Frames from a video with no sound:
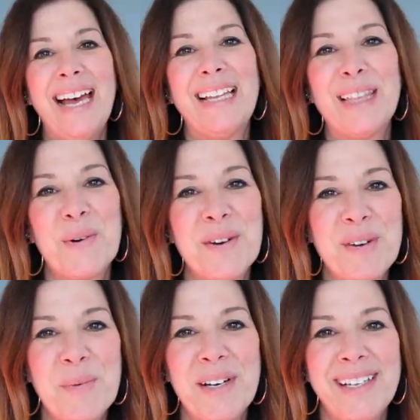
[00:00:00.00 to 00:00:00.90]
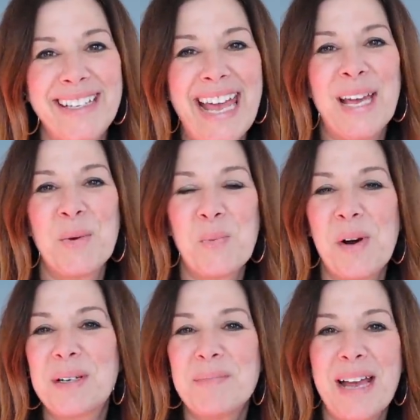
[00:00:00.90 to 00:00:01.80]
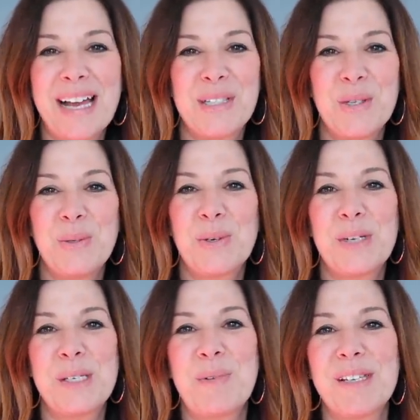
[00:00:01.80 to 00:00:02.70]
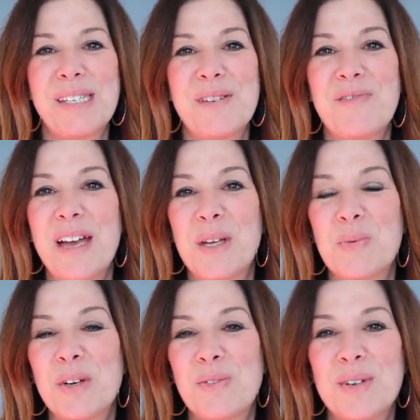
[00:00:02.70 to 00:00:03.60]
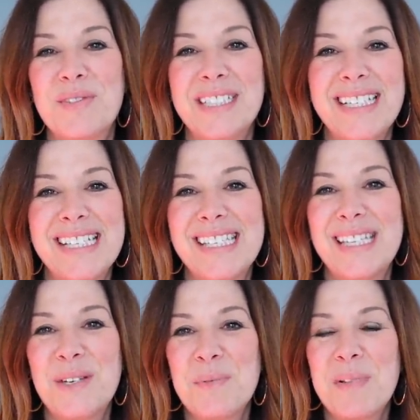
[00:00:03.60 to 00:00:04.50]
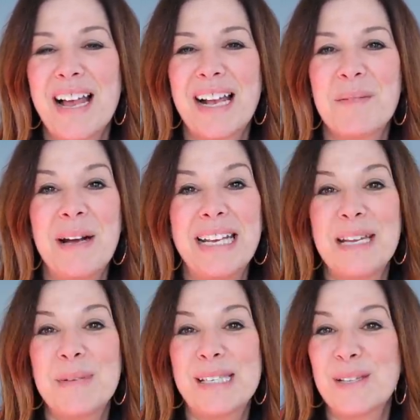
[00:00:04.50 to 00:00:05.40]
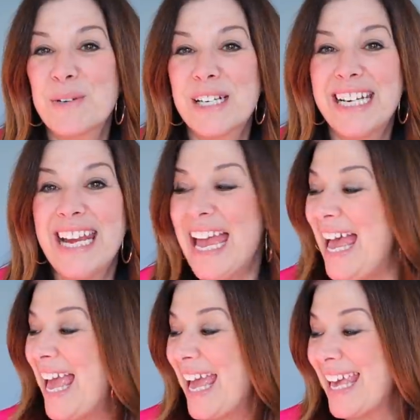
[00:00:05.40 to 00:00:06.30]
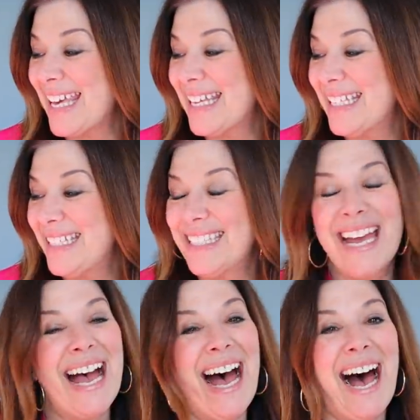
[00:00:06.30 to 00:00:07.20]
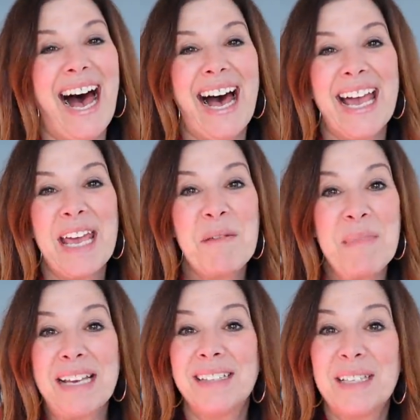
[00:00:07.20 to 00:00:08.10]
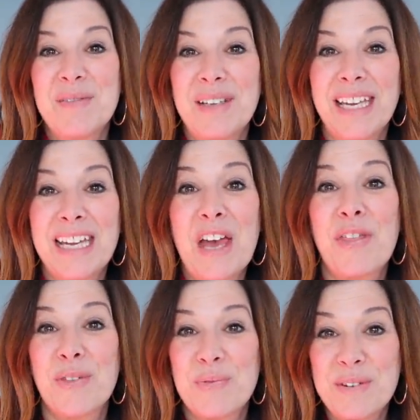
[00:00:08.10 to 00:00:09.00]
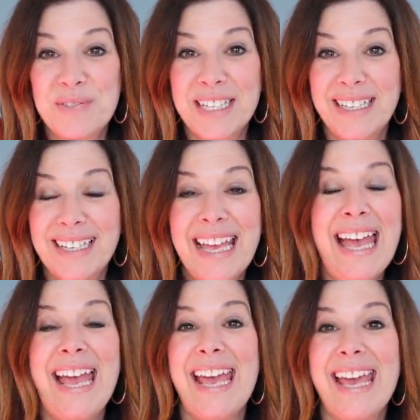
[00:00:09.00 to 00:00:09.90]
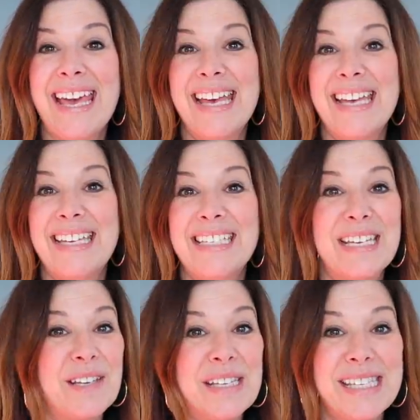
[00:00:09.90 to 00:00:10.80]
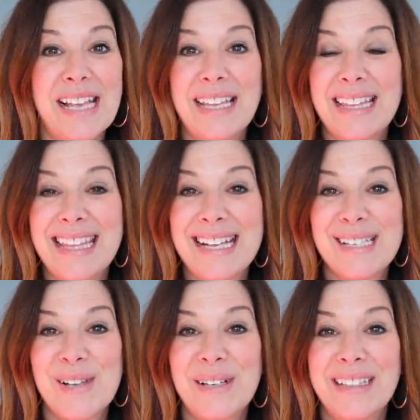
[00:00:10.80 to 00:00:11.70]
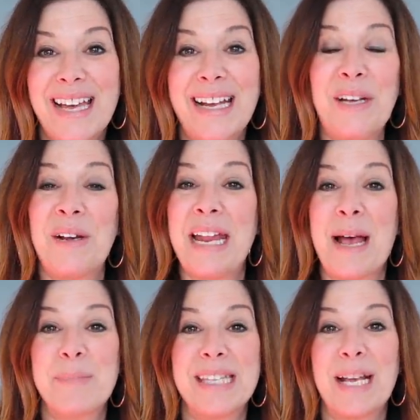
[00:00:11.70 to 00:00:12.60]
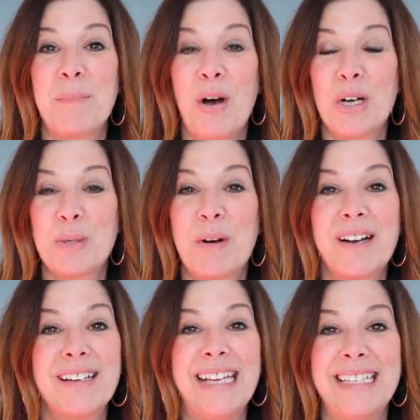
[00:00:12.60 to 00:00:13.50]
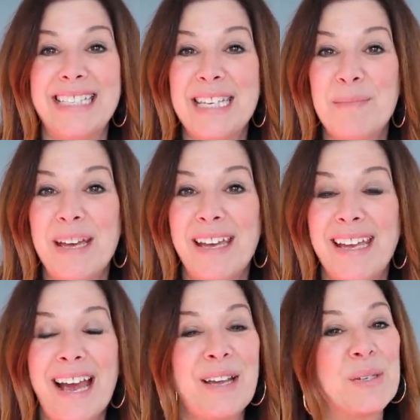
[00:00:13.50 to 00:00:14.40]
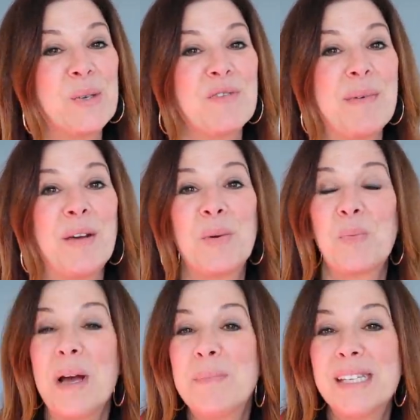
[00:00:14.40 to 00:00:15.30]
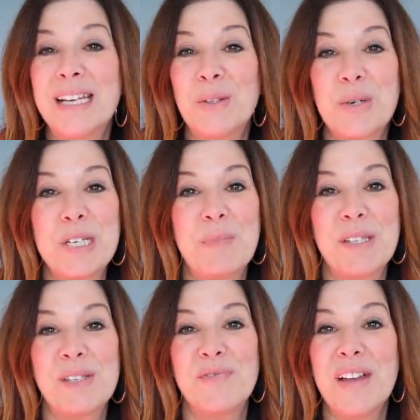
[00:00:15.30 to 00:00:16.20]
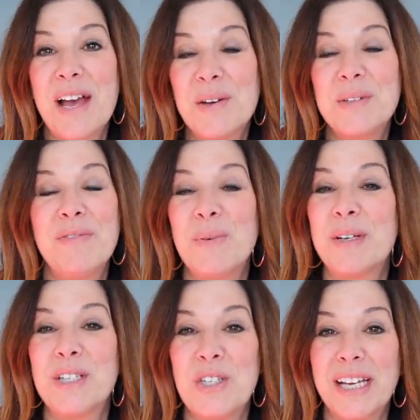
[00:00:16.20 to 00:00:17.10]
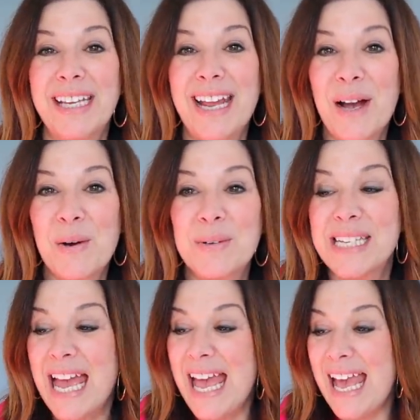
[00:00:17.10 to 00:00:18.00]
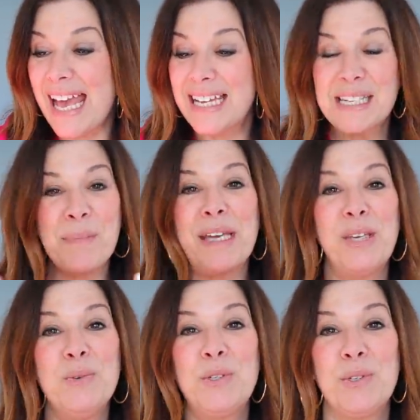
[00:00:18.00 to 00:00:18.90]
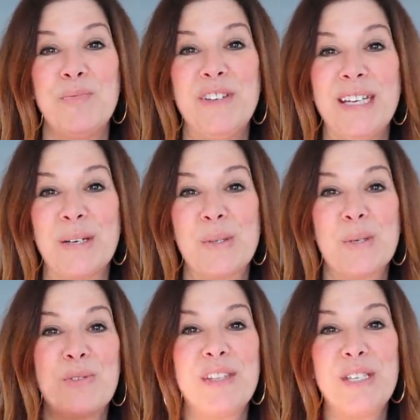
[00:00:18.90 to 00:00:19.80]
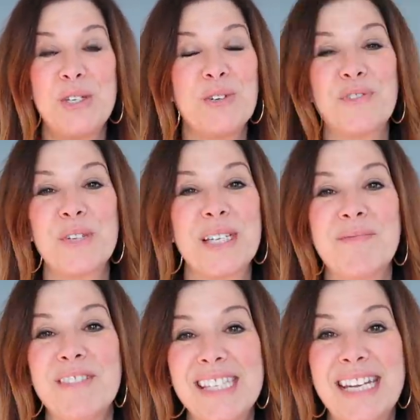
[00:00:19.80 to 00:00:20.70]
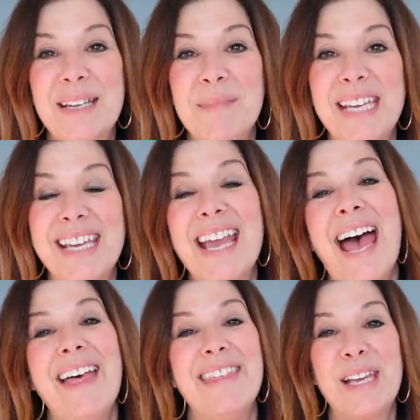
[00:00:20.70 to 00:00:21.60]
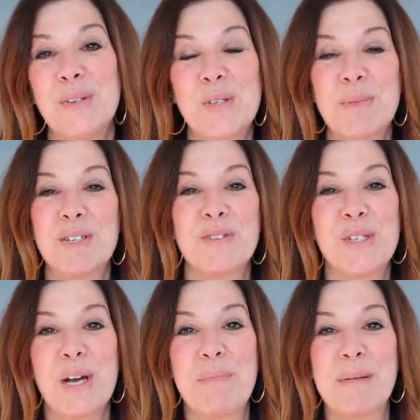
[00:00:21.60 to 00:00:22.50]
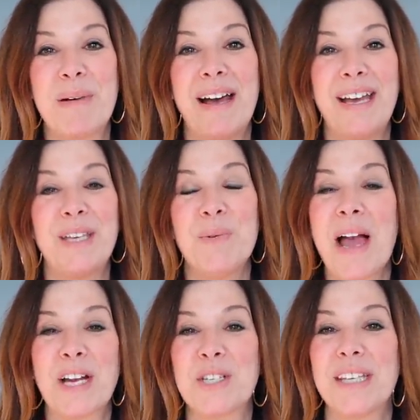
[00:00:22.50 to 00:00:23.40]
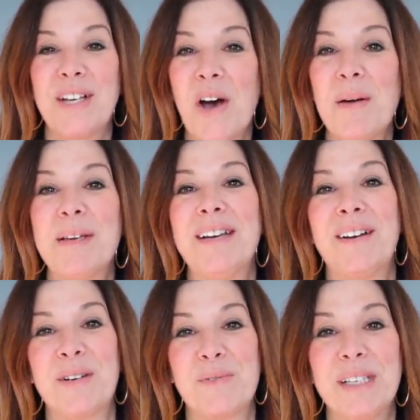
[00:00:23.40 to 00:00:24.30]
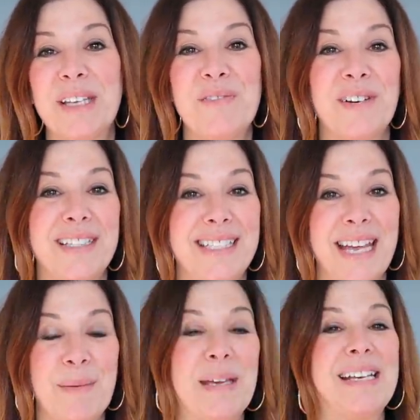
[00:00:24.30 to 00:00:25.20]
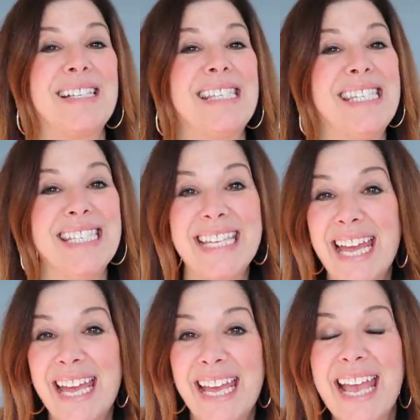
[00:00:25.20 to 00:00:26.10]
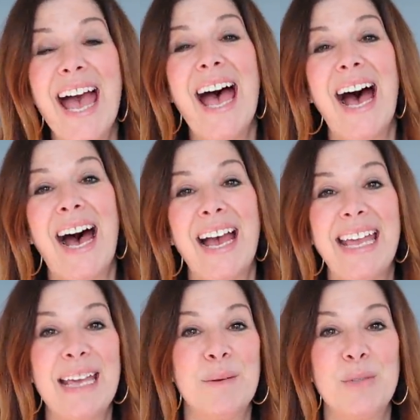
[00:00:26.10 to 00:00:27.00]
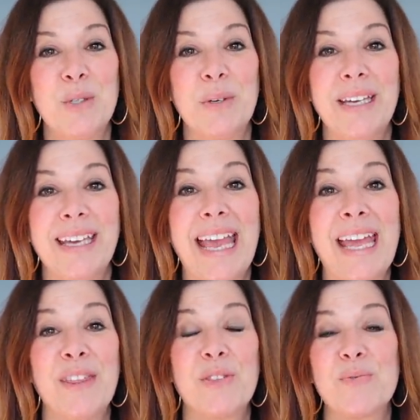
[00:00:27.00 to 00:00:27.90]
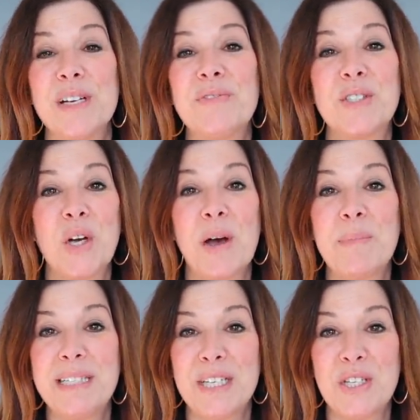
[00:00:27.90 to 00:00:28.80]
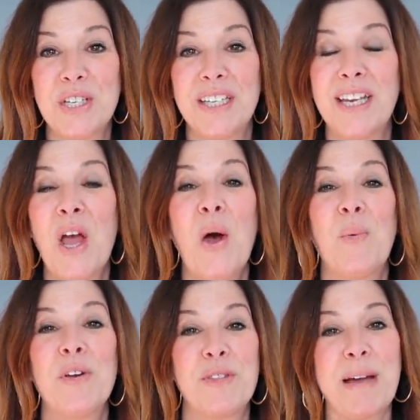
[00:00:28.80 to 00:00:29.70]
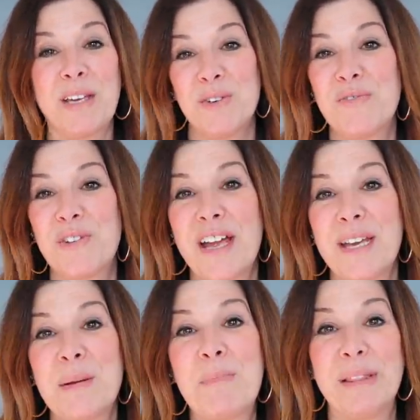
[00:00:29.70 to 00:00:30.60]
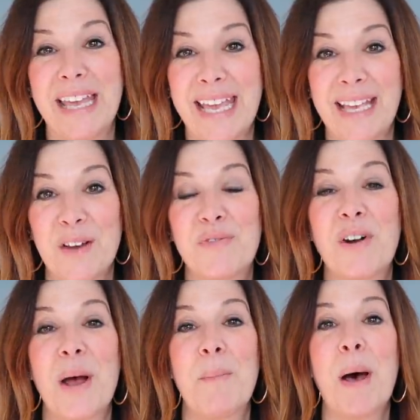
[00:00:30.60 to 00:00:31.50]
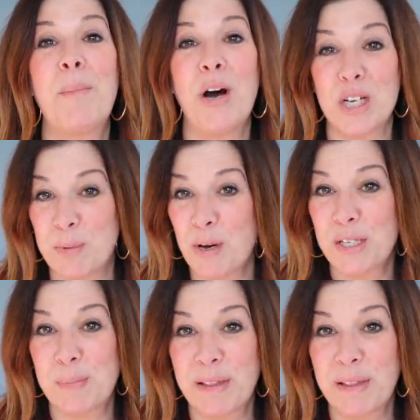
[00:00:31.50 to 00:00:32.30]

Hello everyone, and welcome back to Lori's Boston Found, where thrifted is the new black. My name is Lori, and I make a living thrifting and selling things online on apps like Poshmark and eBay. I also have my own website, Lori's Boston Found, if you want to check it out. And I make YouTube videos. So if this is your first time visiting me, thank you so much for stopping by. You actually caught me on a really fun day, because today I am doing a thrift competition with my good friend Blake from Posh Boss